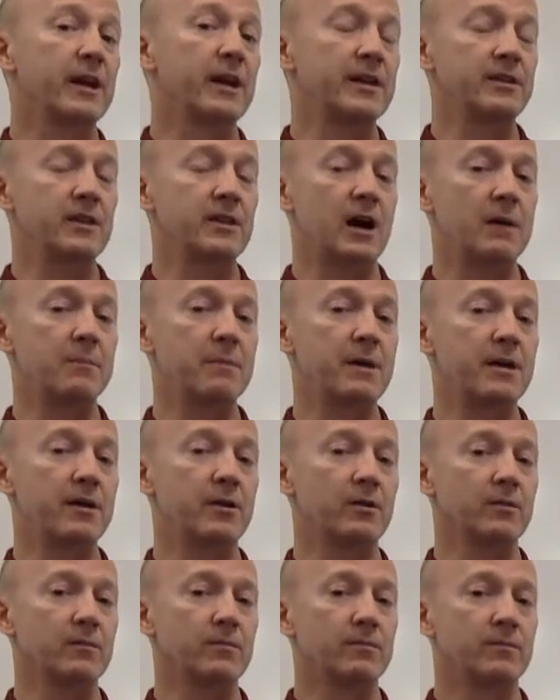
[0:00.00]
that
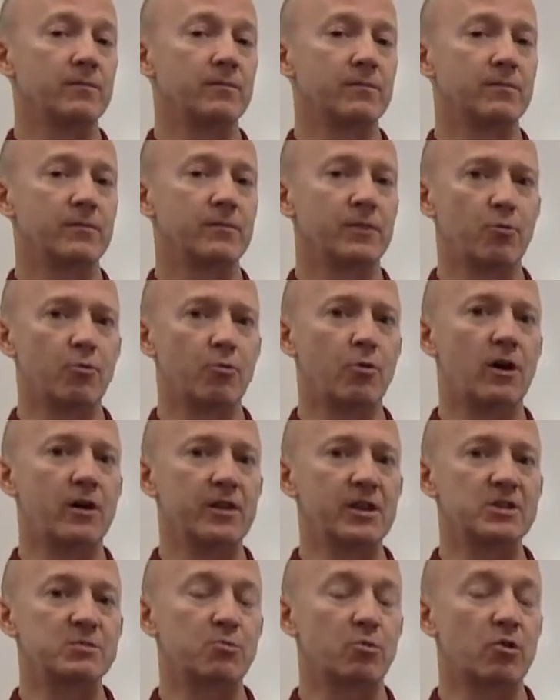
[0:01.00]
nonmetal, the
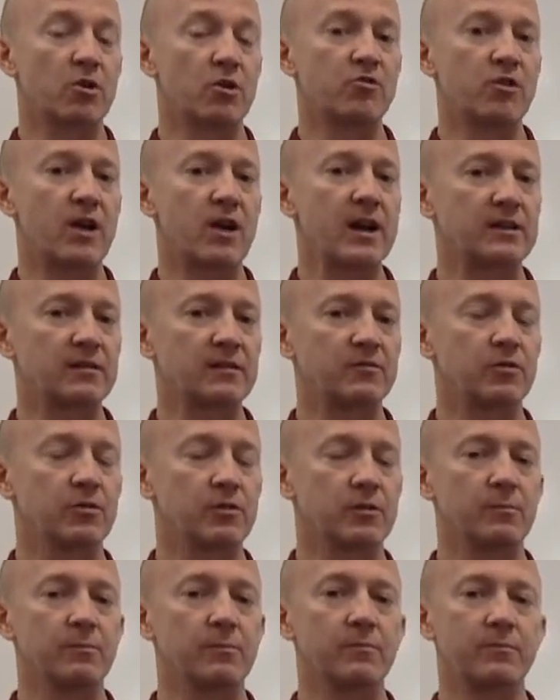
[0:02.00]
one that's more attractive to
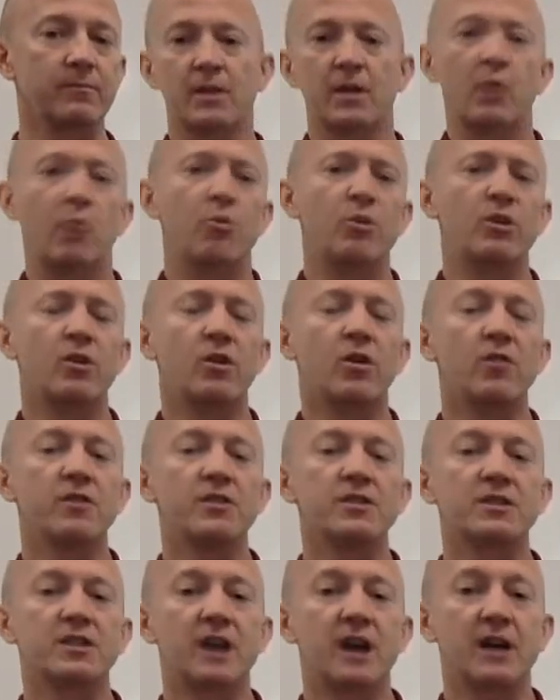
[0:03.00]
them. We call
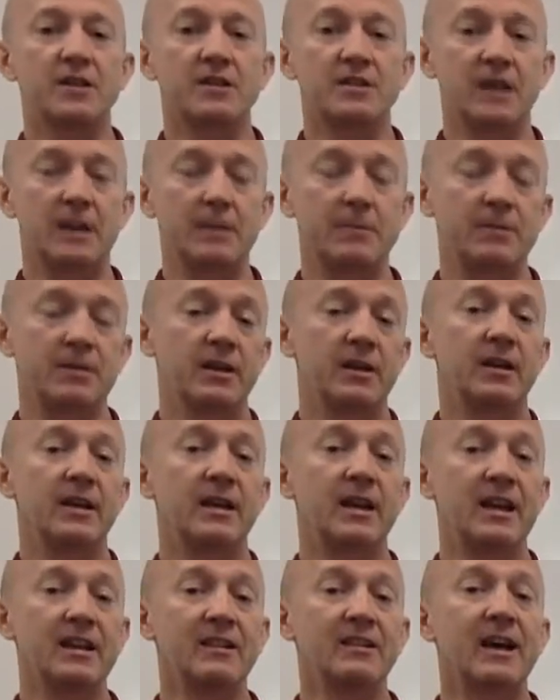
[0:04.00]
this concept
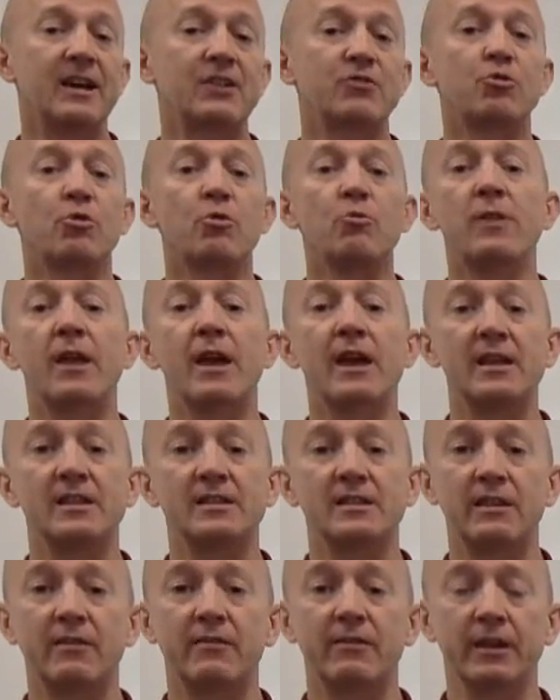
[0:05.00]

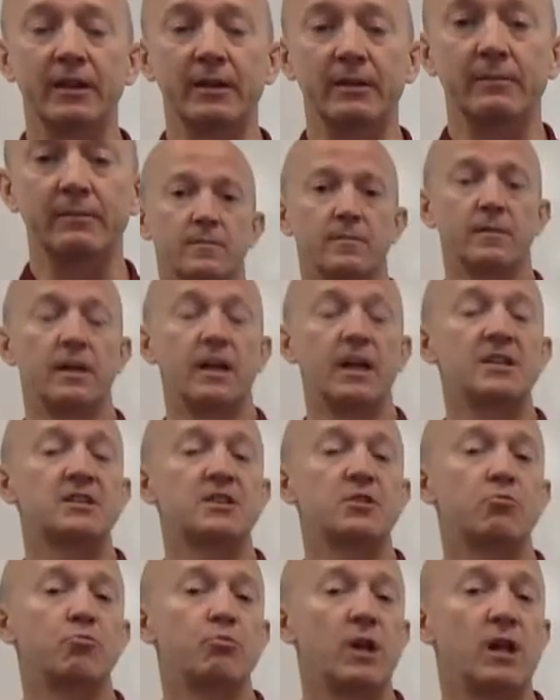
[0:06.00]
electronegativity. It's
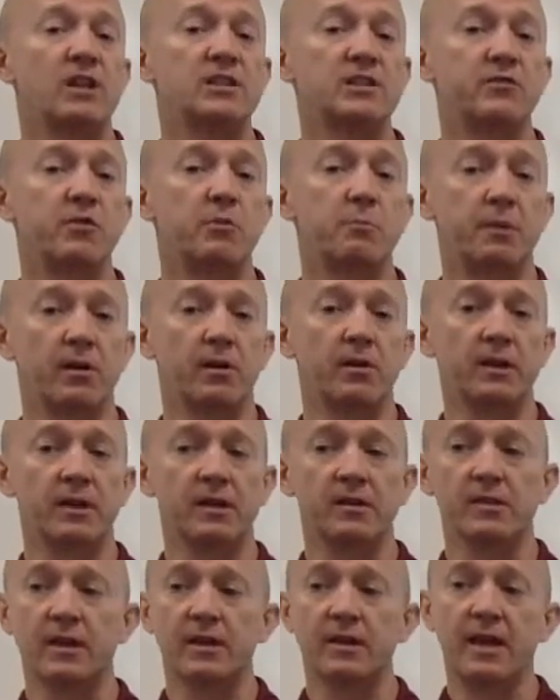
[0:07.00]
the relative
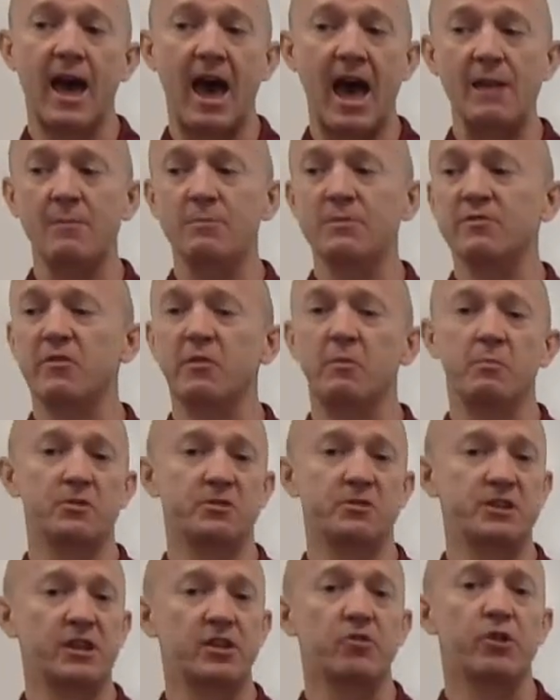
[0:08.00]
ability that atoms of a
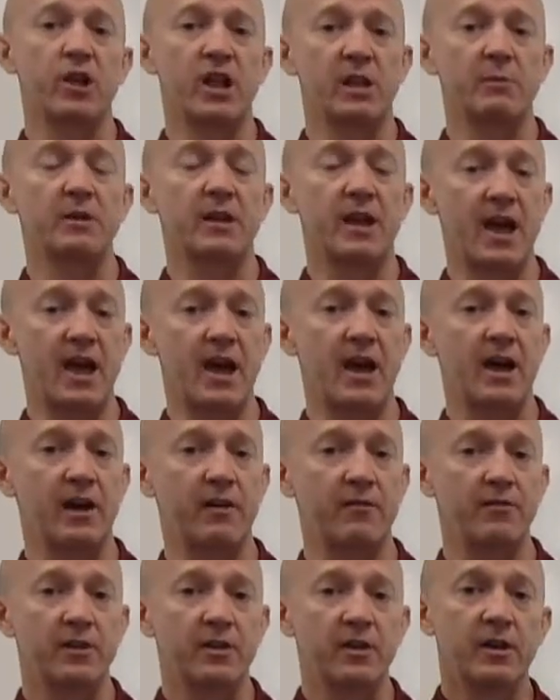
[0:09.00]
particular element
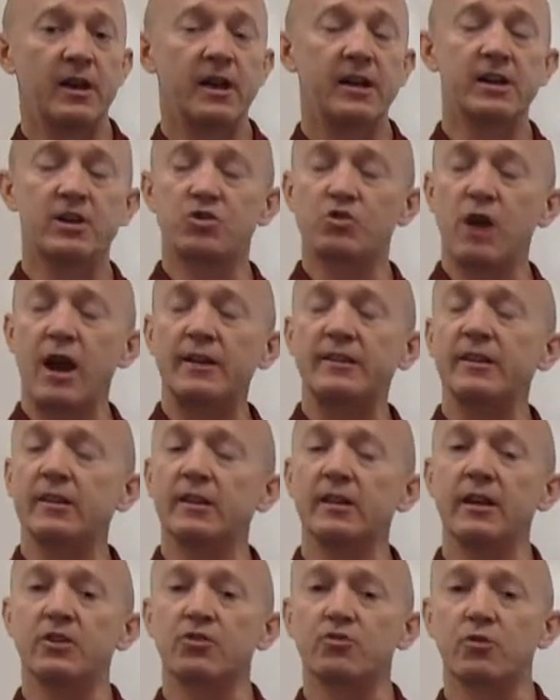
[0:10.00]
have in attracting
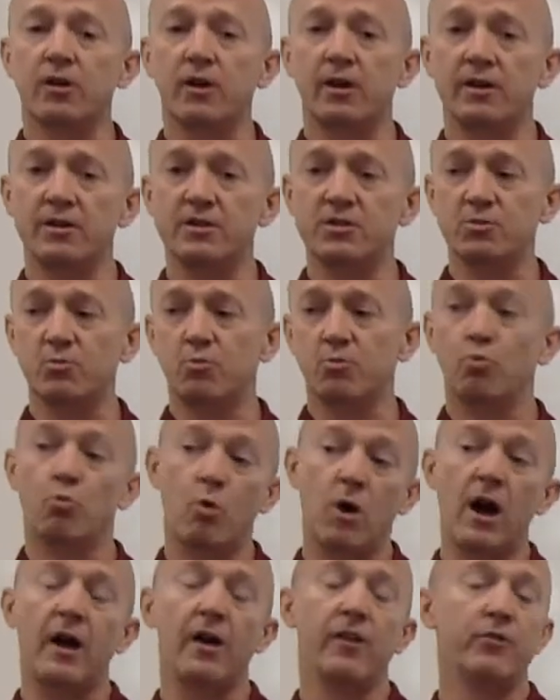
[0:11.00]
electrons
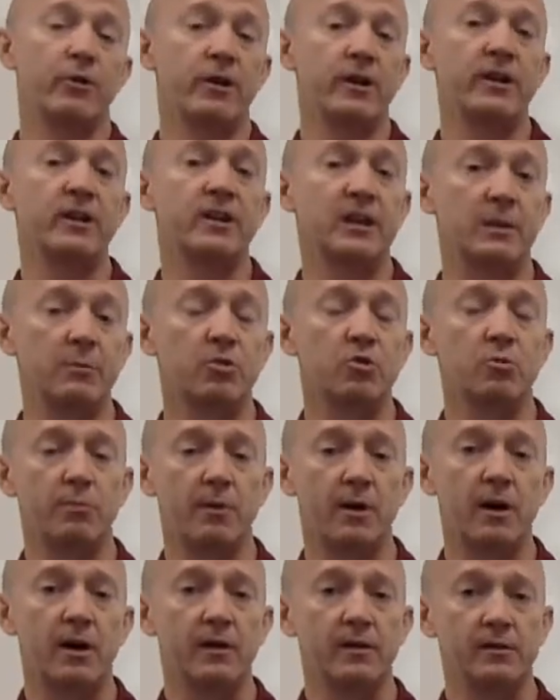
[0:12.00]
while they're in a chemical
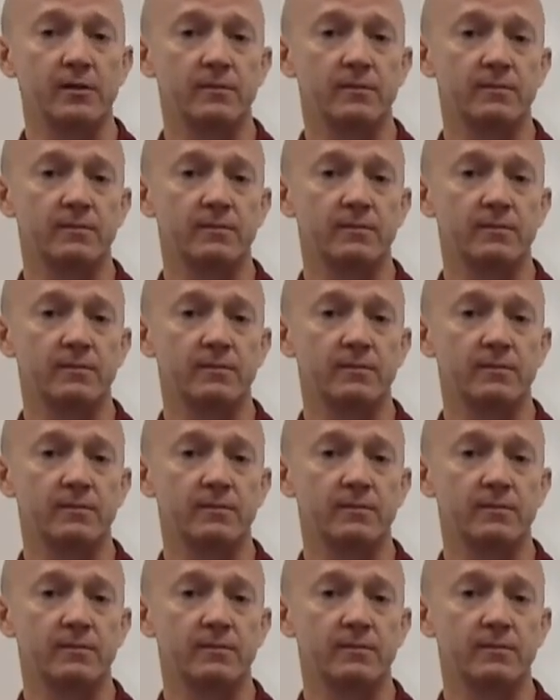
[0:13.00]
bond.